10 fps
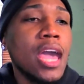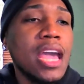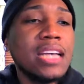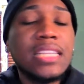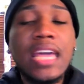
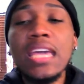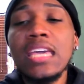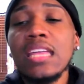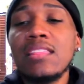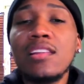as they
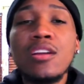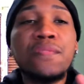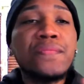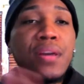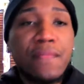get the little
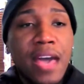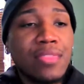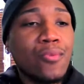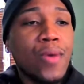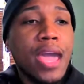fluff out
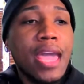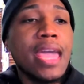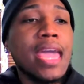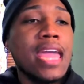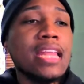the way,
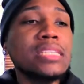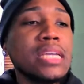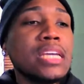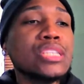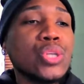Andy
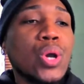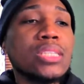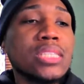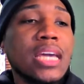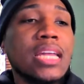then
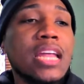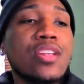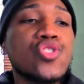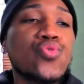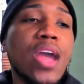starts saying that
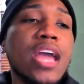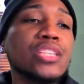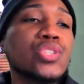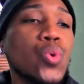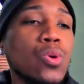the shrine
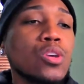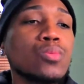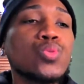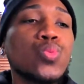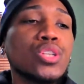story
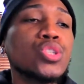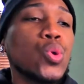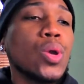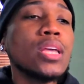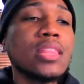was one
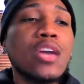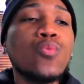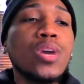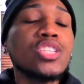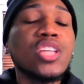story that they
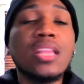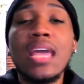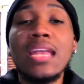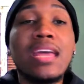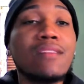wish that
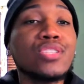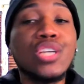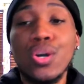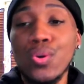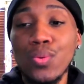they never
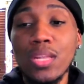told.